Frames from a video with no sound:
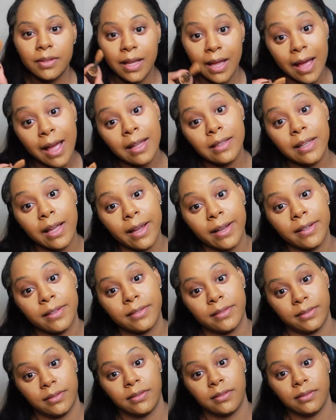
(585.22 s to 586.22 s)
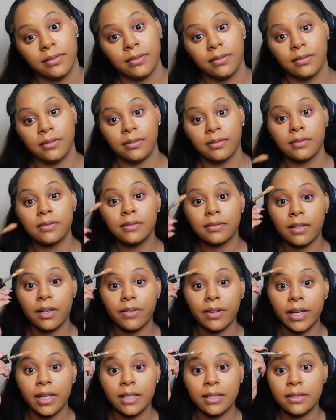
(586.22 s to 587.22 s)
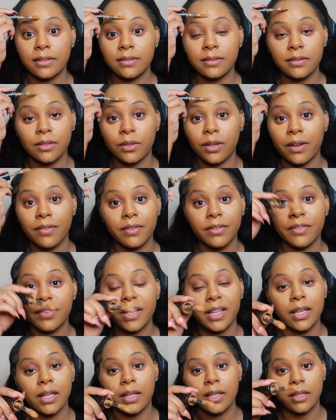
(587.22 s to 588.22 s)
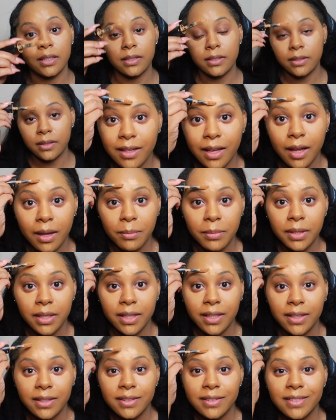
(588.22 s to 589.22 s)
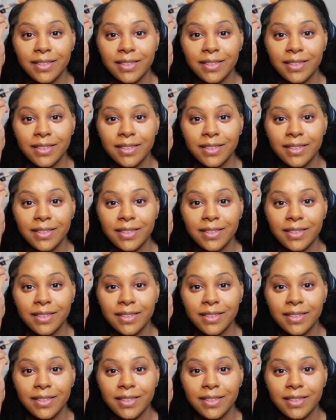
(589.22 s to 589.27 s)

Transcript: Highlight. All right, don't ever forget it. No, I'm playing.